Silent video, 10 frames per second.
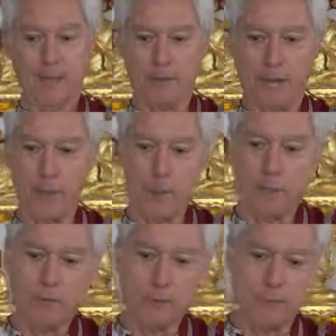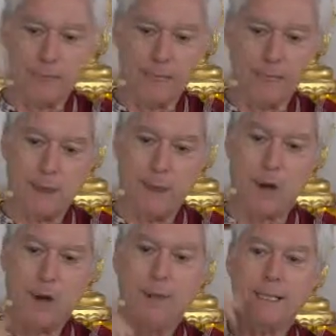Now the other one, of course, is
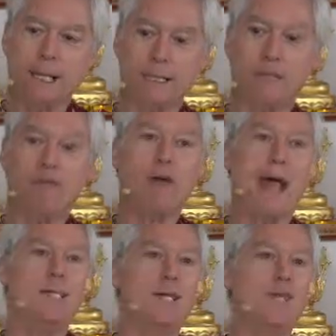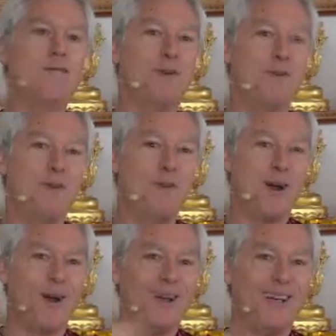we are attending as if from
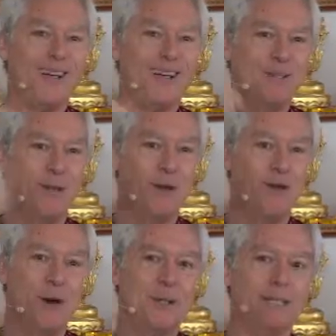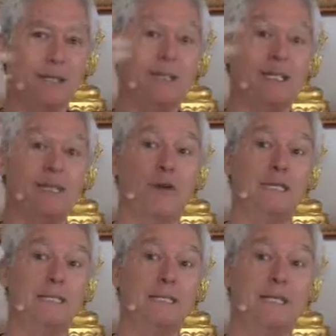afar to the thoughts, images,
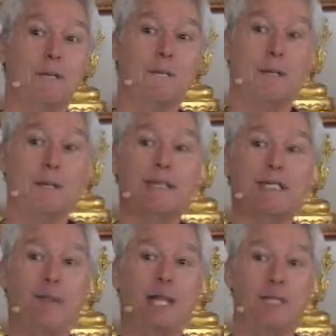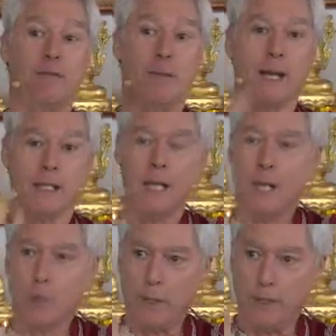various things that appear in the space of the mind.
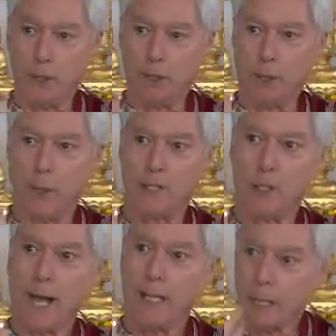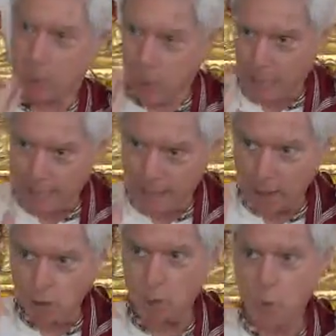There's a directionality. We're
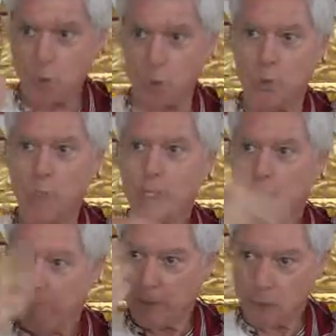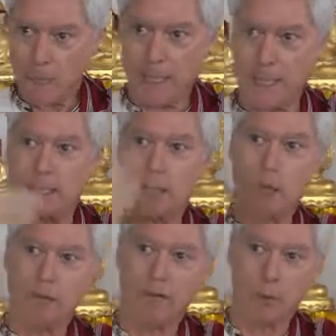attending to the space
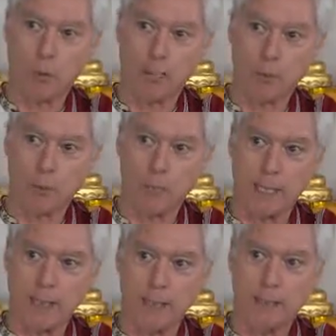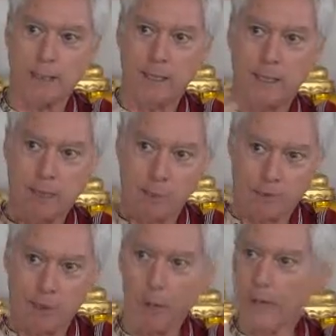and whatever arises within it.
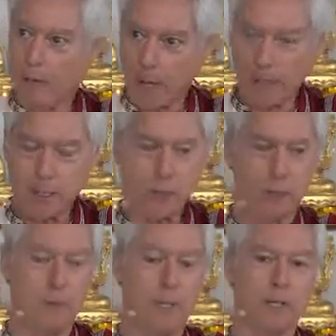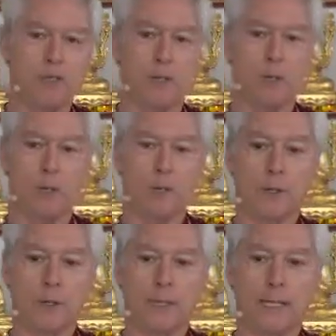We follow that practice you're pretty familiar with
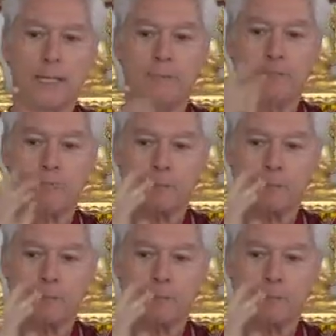already.